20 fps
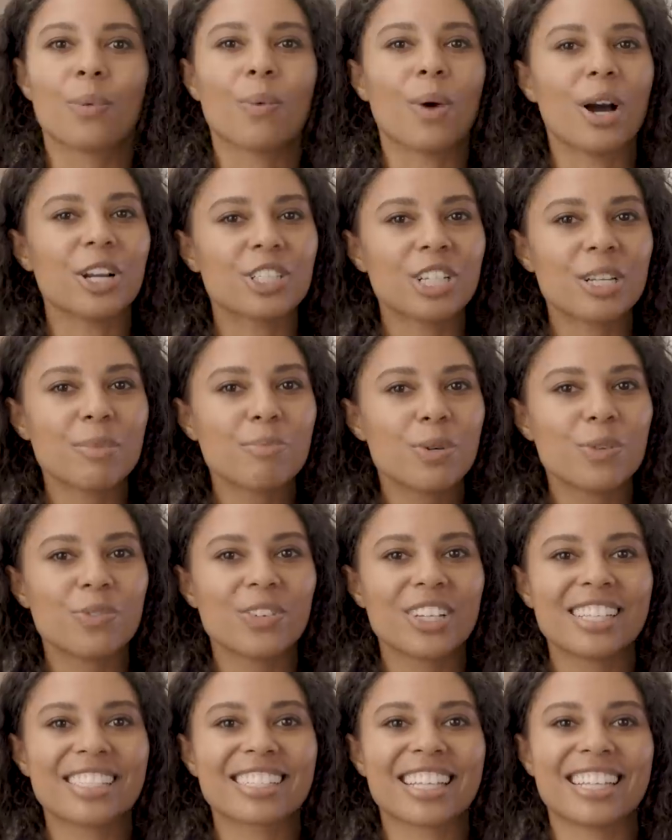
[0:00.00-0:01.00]
Watching
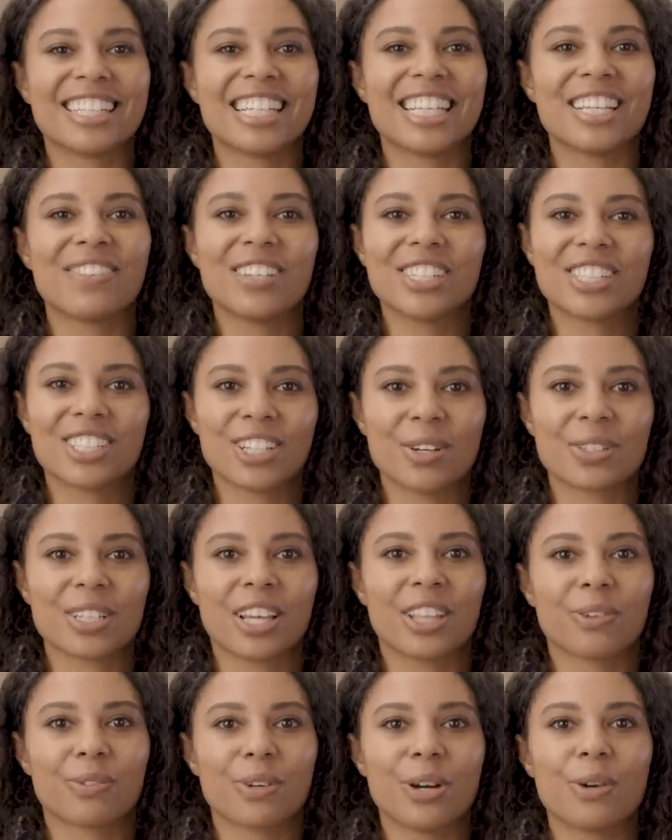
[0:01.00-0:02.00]
movies and TV shows
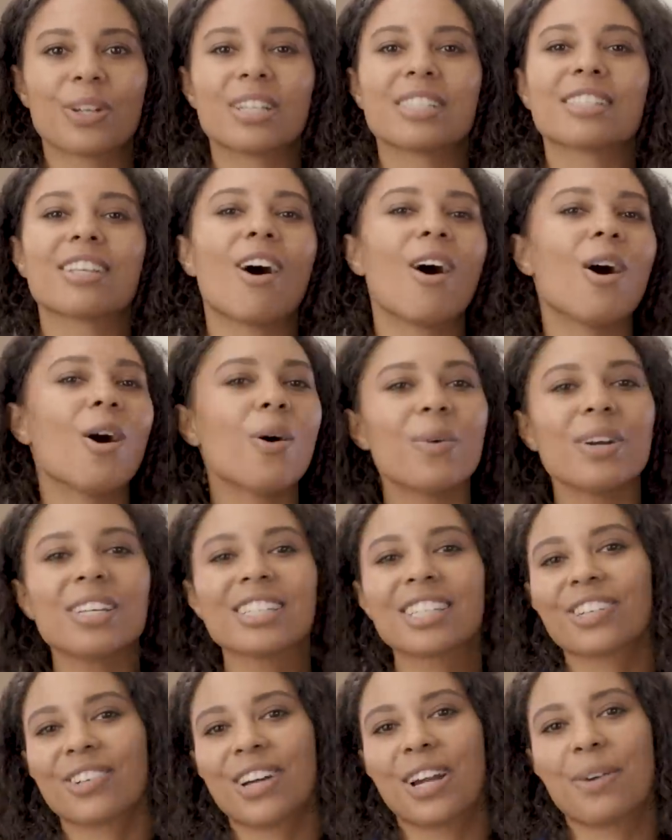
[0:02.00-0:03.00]
on the road is
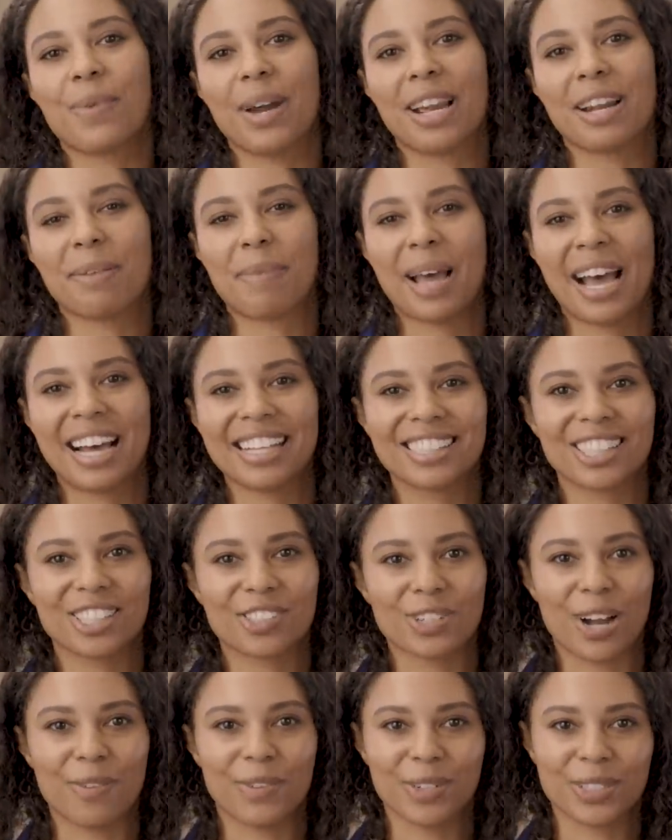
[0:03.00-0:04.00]
always a great way to pass the
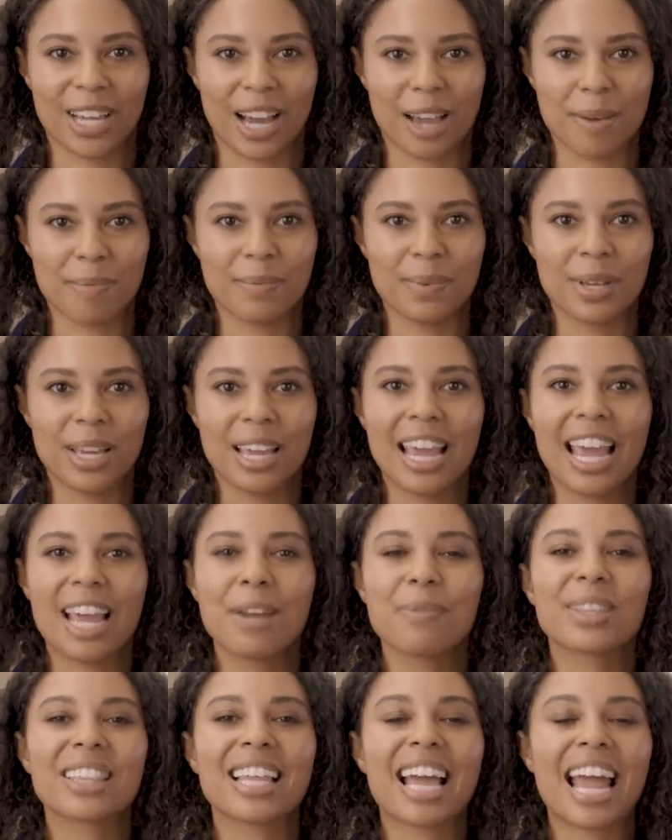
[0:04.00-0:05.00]
travel time.
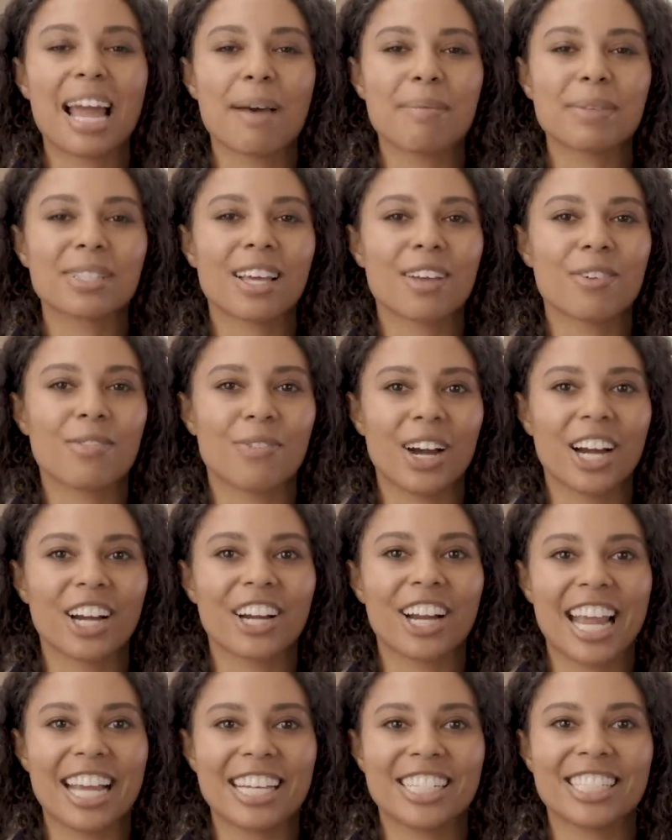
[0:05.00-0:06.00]
And with the Amazon
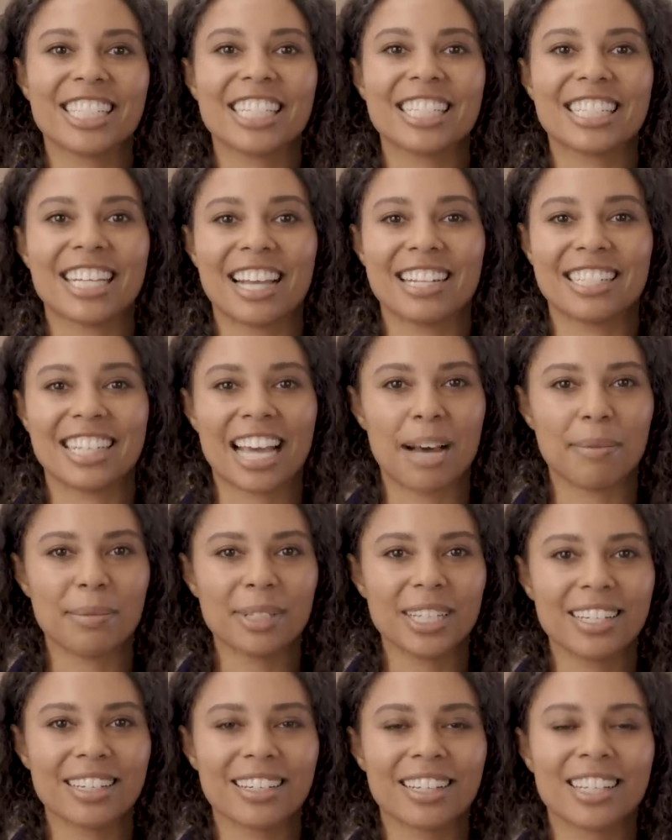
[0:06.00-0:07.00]
Fire HD 10
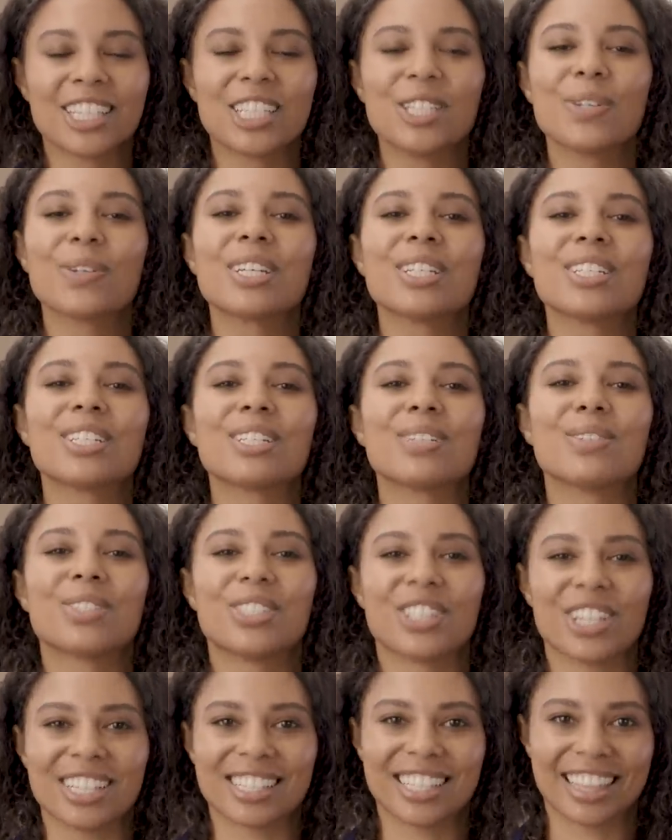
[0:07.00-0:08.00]
tablet, you can do
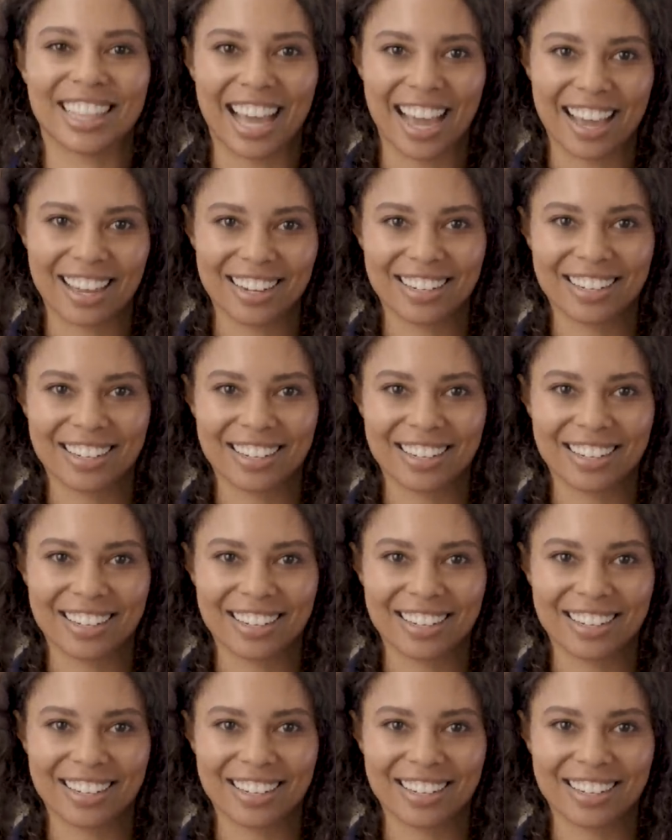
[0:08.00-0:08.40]
just that.